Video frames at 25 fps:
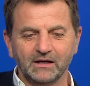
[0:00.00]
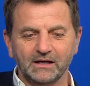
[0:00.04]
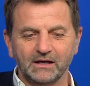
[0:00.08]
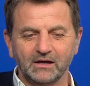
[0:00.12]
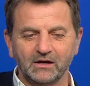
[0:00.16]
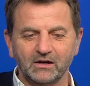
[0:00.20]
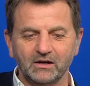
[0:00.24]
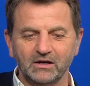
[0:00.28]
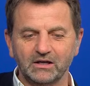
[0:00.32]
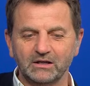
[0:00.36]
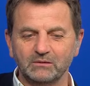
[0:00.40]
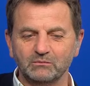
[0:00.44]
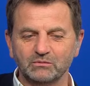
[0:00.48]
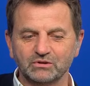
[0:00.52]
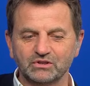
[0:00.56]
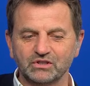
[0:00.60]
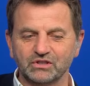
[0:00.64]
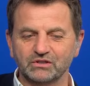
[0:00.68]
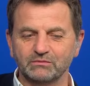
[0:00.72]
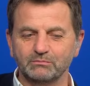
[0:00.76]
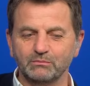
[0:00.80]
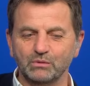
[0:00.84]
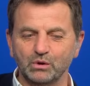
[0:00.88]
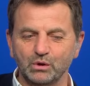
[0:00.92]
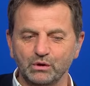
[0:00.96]
Erling was
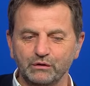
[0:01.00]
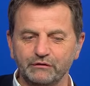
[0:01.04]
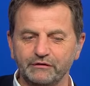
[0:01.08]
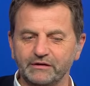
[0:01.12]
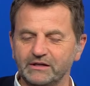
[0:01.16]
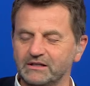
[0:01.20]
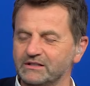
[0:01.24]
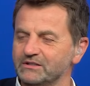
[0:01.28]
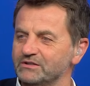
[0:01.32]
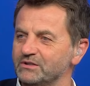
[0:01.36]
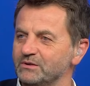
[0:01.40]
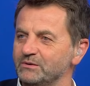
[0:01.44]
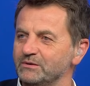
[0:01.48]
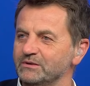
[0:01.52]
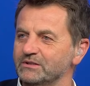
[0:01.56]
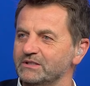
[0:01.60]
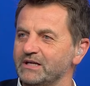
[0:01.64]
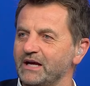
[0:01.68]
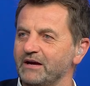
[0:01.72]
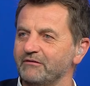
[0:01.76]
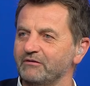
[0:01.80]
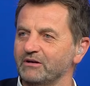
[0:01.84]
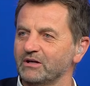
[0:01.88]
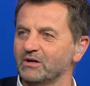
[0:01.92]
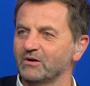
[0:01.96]
just moving as soon as
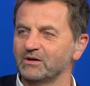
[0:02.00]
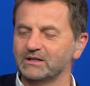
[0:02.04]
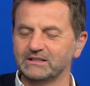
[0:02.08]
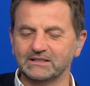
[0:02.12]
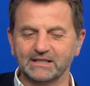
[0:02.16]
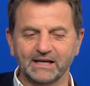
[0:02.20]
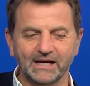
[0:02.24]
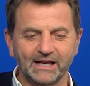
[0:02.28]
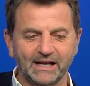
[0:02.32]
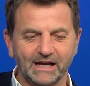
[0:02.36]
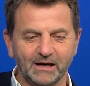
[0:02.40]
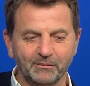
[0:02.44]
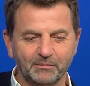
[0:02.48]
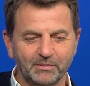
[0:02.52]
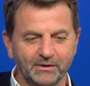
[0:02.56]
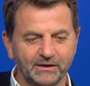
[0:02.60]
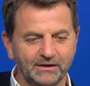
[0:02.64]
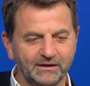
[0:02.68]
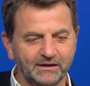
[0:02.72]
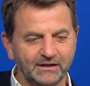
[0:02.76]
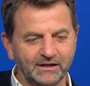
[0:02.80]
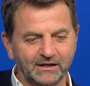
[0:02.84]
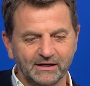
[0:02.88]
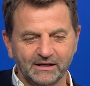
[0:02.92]
Kevin got his head up, and